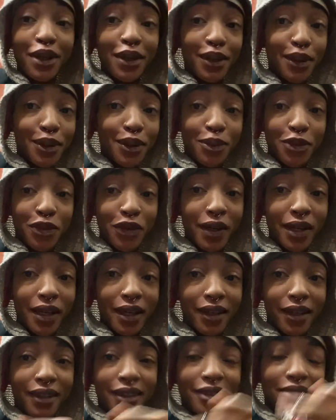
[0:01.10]
Mm.
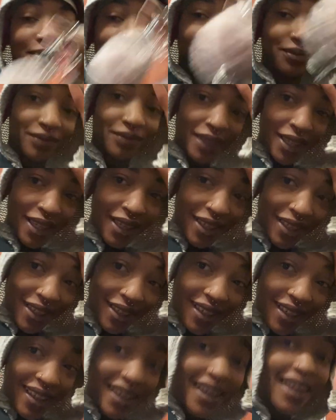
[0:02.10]

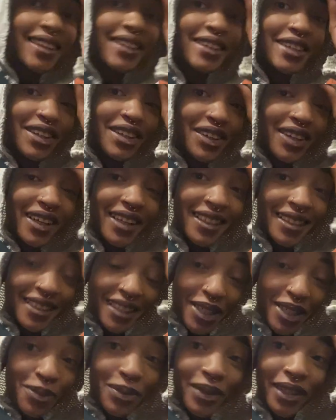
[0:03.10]
A little
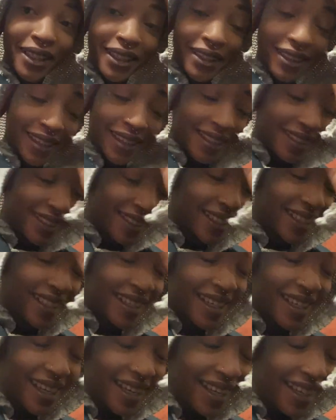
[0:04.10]
crazy, but
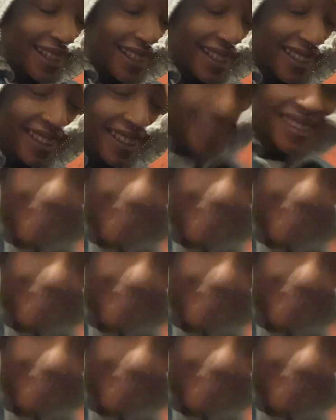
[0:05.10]
today is